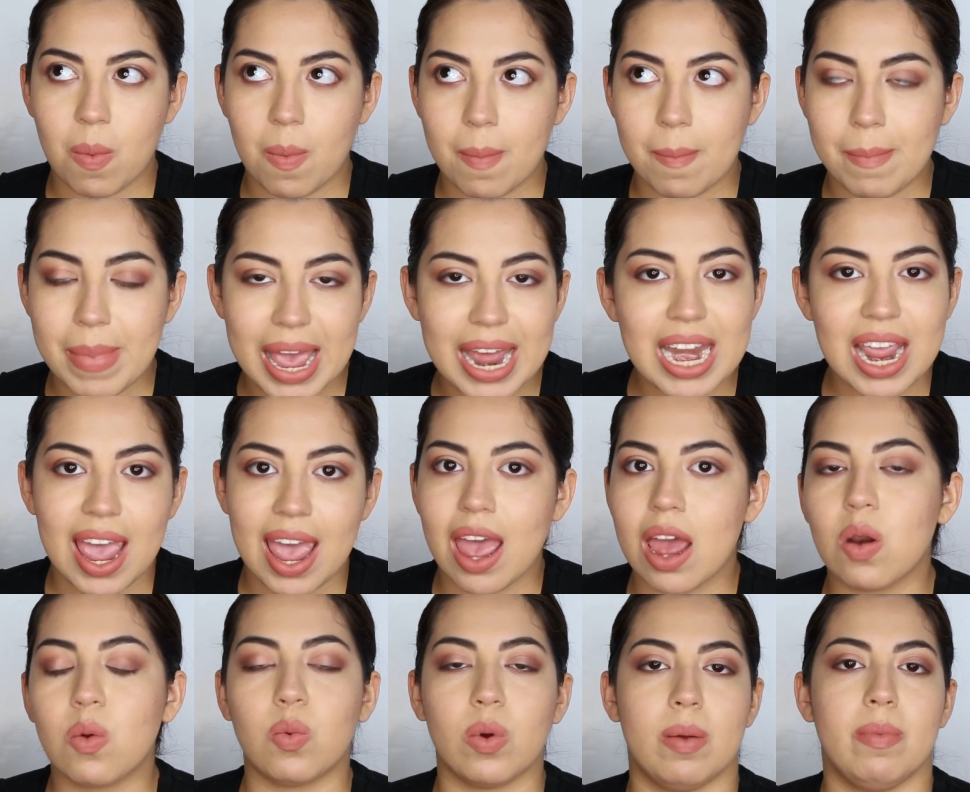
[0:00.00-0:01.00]
men
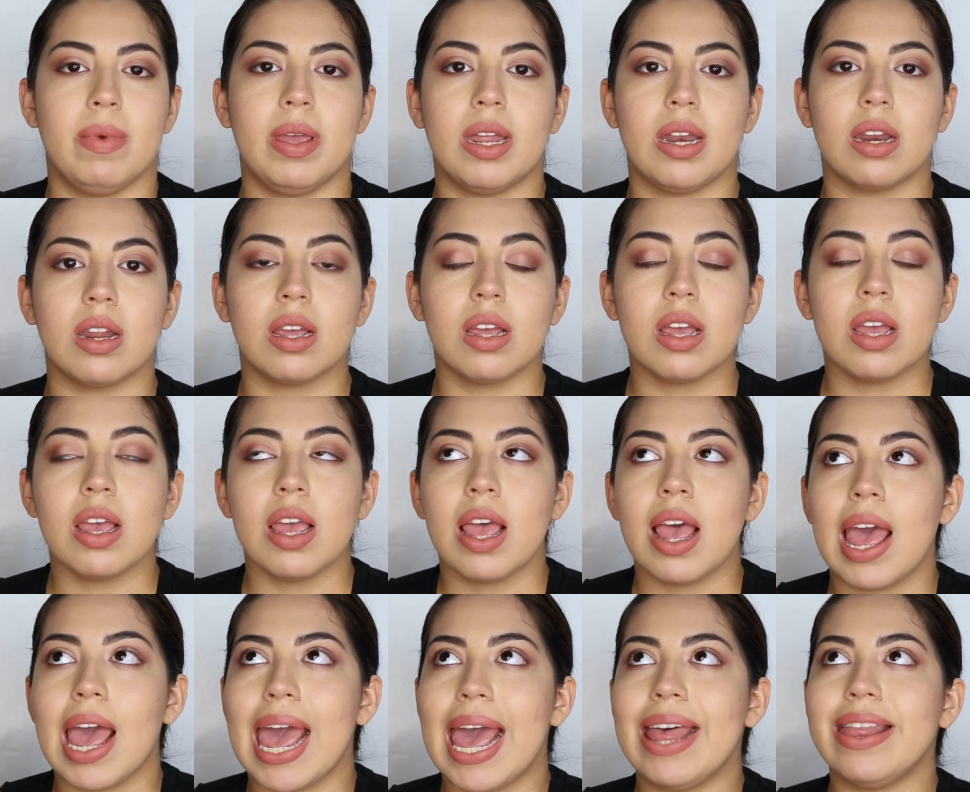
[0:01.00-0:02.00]
and women.
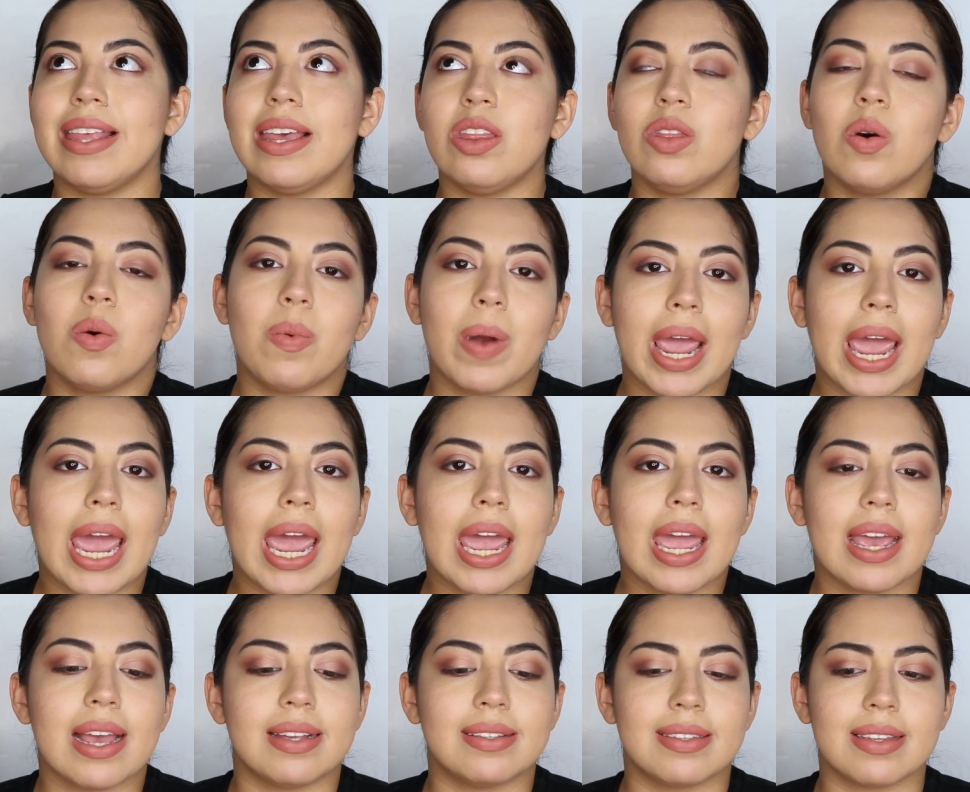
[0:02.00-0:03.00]
And then the
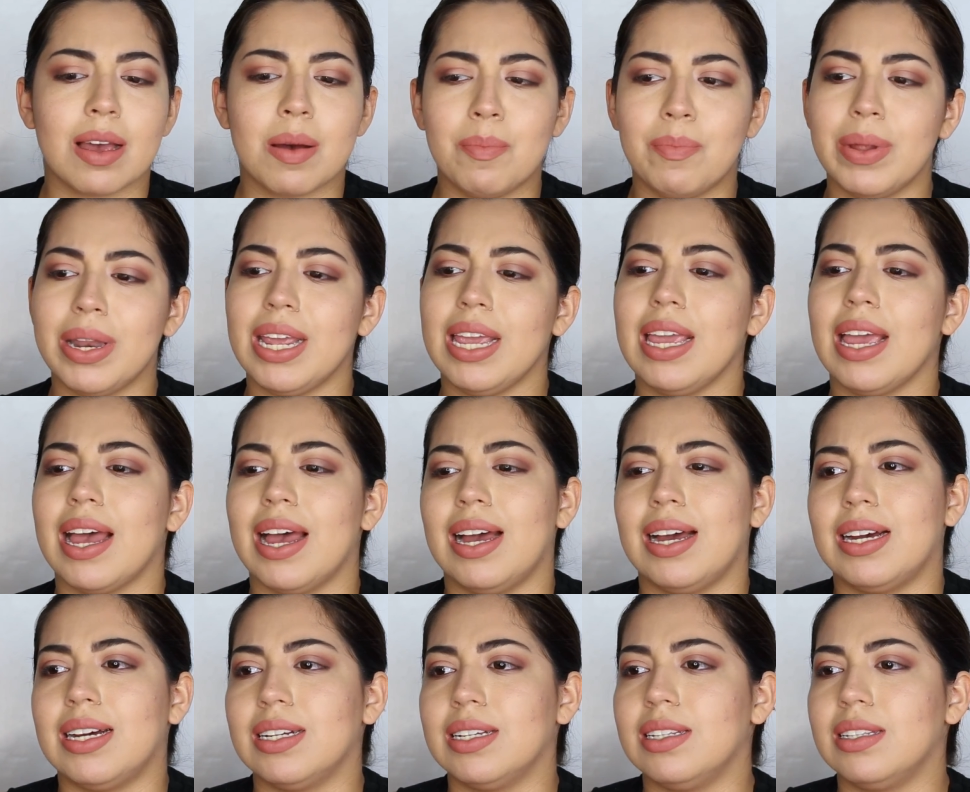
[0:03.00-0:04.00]
way his company
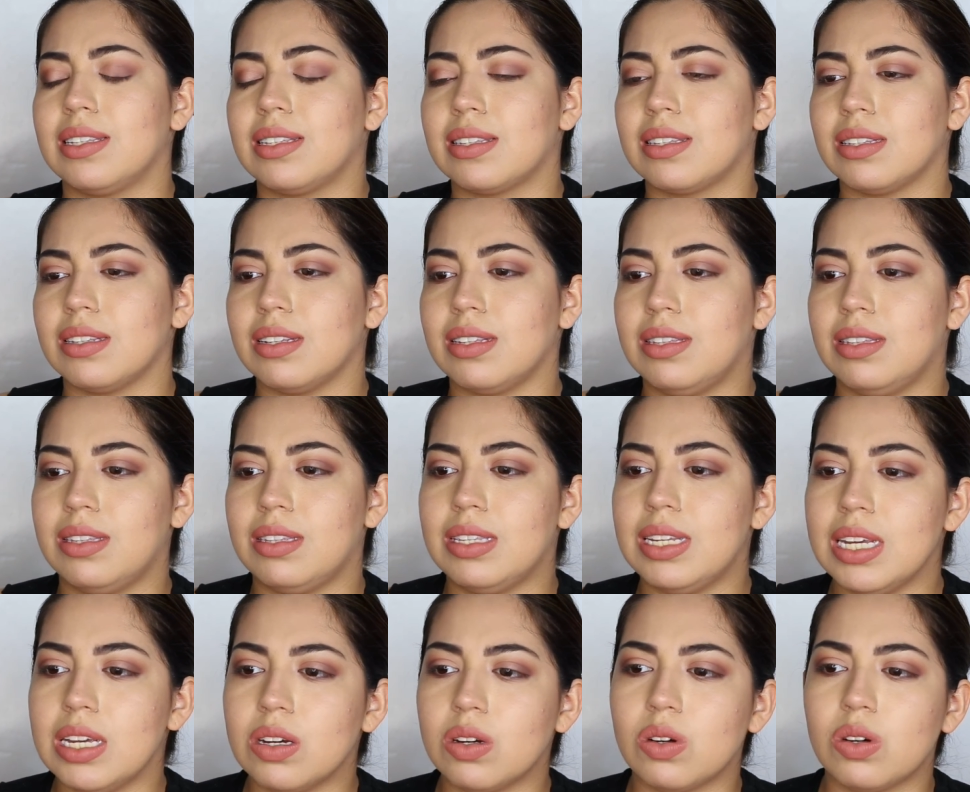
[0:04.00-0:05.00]
has
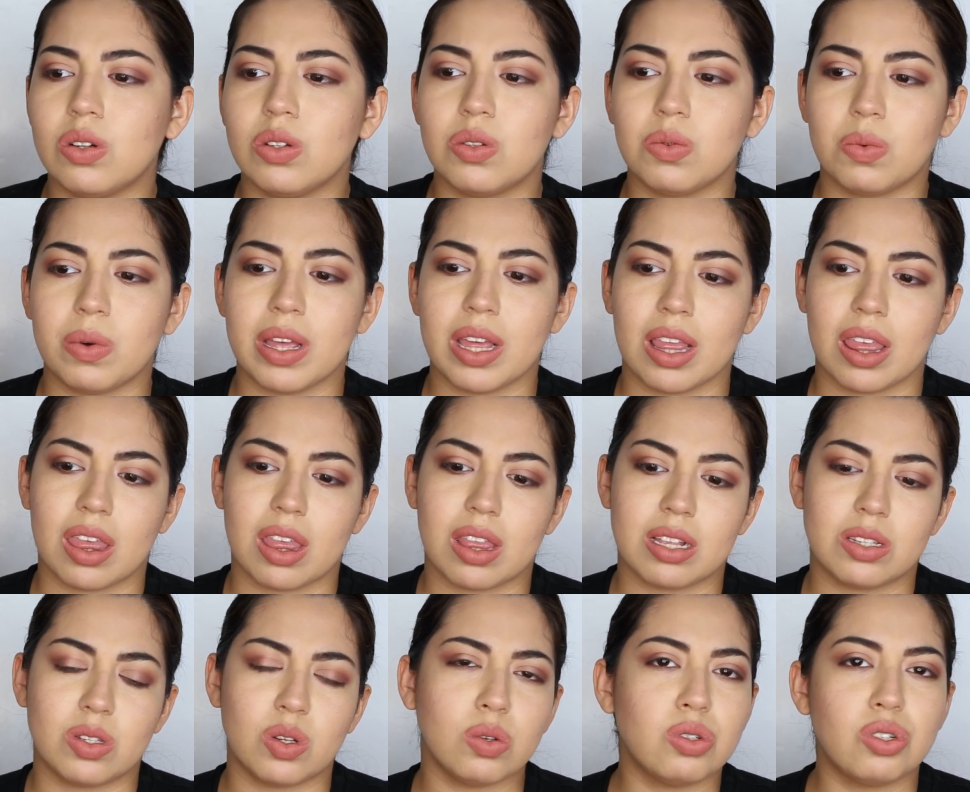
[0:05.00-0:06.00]
dealt with
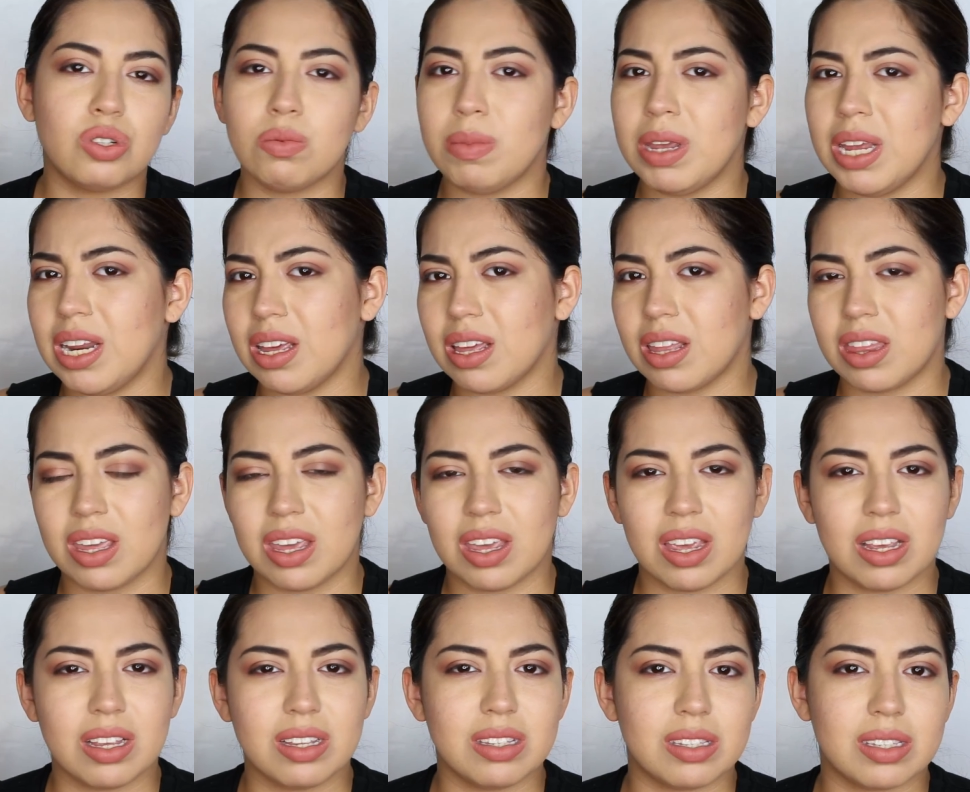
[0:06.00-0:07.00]
social media
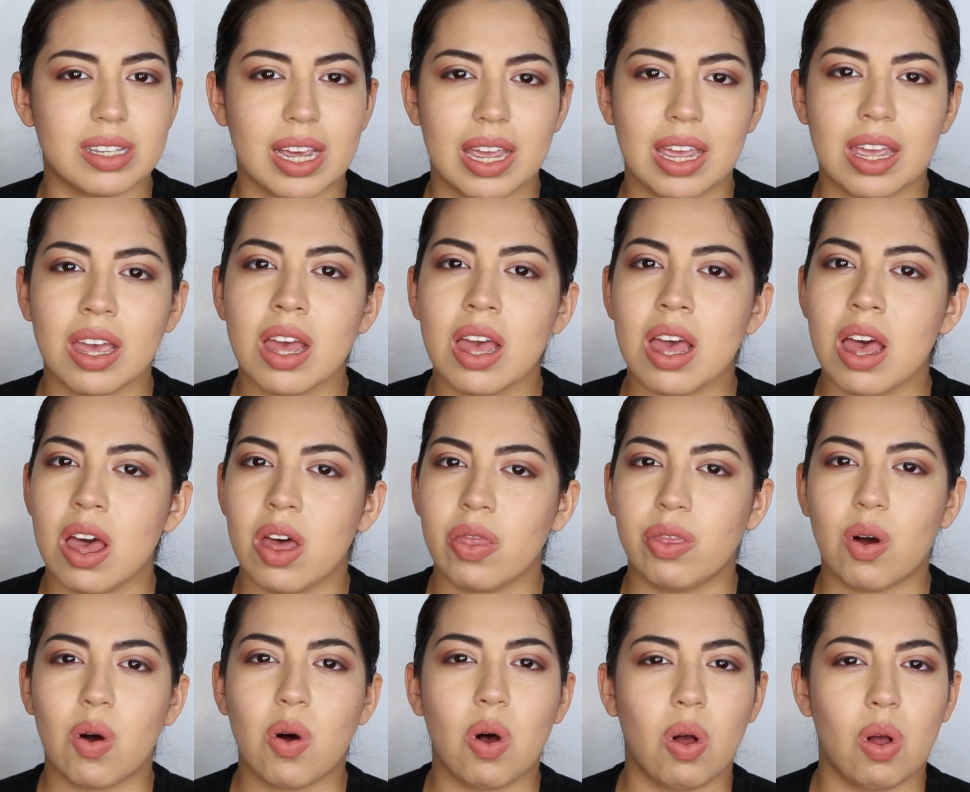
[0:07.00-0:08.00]
things, like
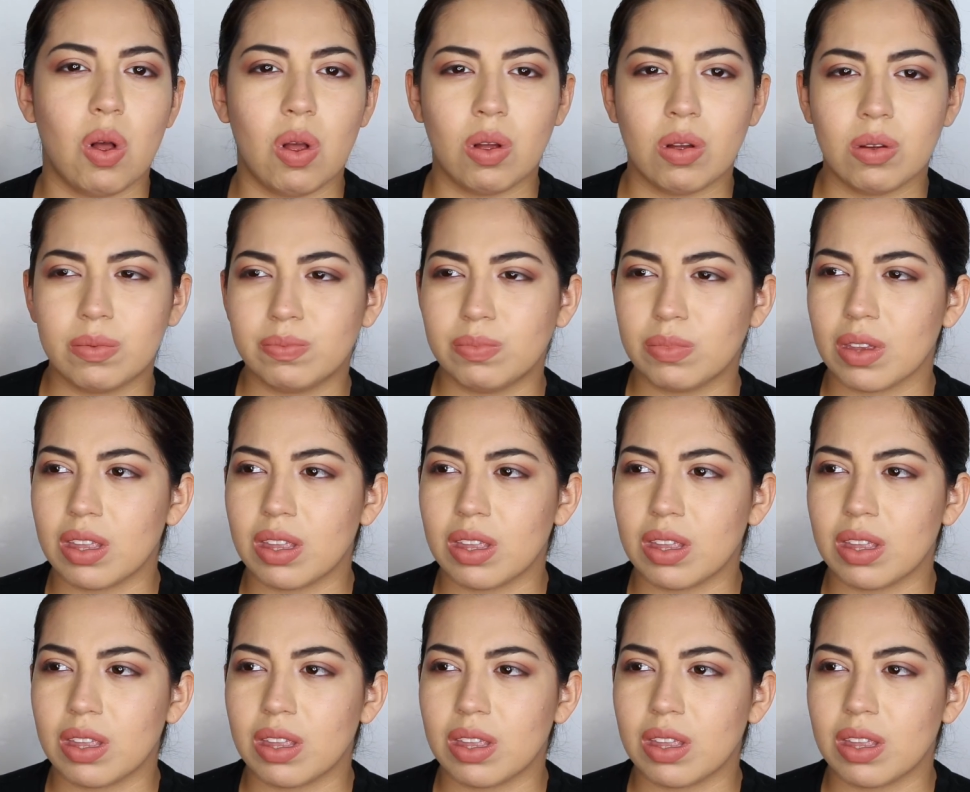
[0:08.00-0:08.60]
the whole